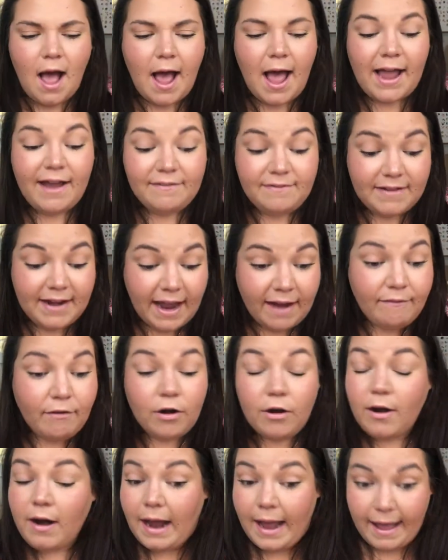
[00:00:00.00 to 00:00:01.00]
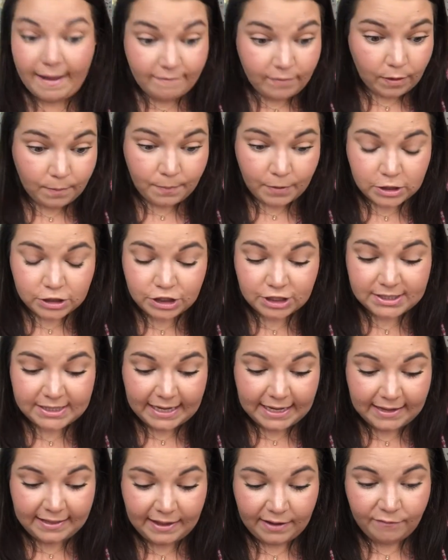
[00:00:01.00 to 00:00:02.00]
I've never ever purchased
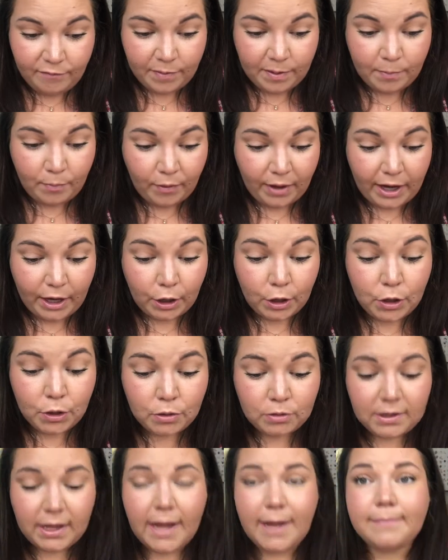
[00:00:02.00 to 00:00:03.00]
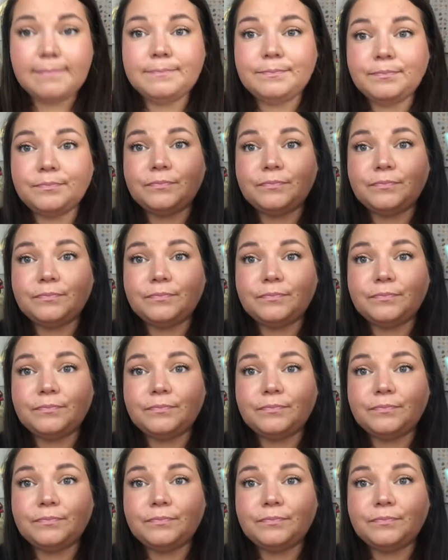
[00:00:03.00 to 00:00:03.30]
anything from the brand Kula.